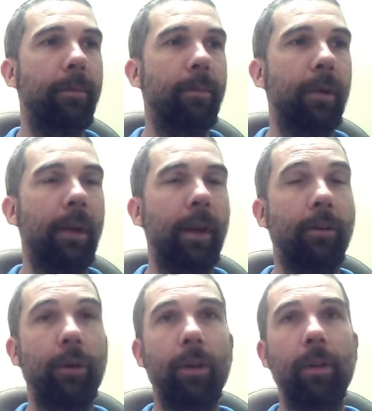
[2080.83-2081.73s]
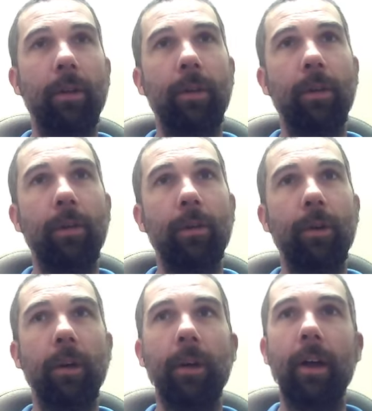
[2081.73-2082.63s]
but yeah, Crook,
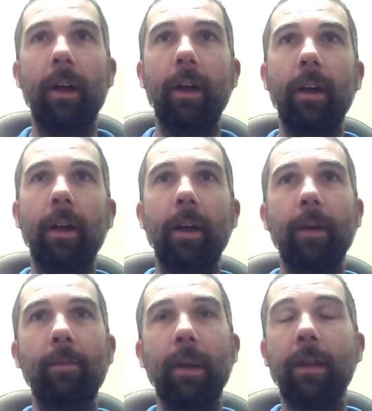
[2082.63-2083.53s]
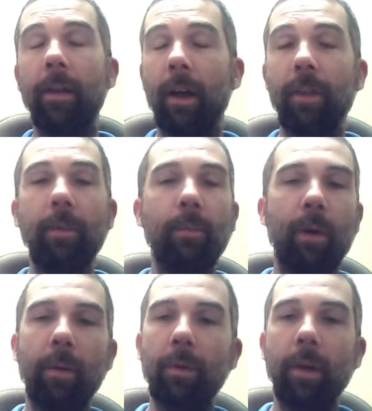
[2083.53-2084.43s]
Crooked I, uh, Big, I think
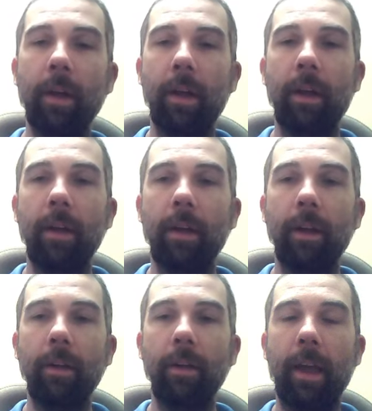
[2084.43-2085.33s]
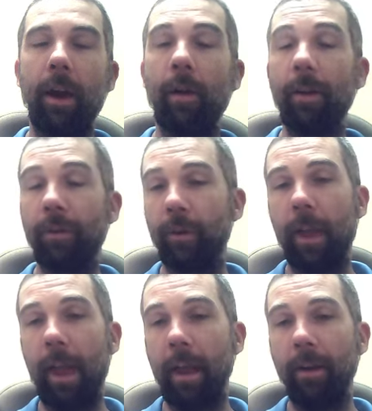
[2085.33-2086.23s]
probably KRS or
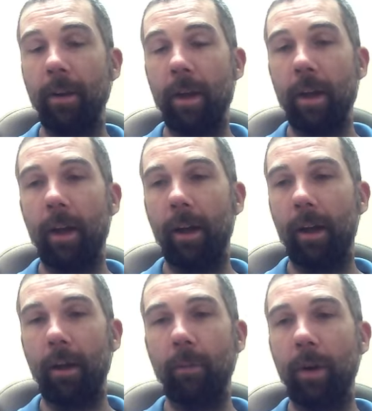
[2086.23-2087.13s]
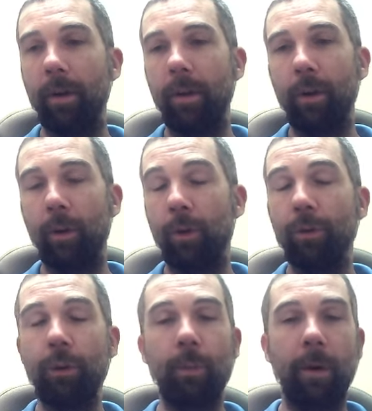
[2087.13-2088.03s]
Kane, uh, but you know, those
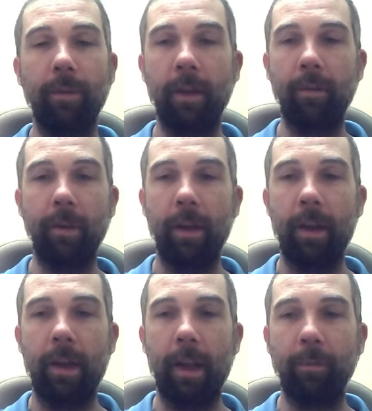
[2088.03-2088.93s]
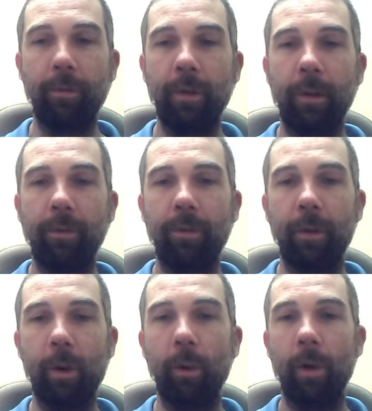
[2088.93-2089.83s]
are two of my favorite. MCs, so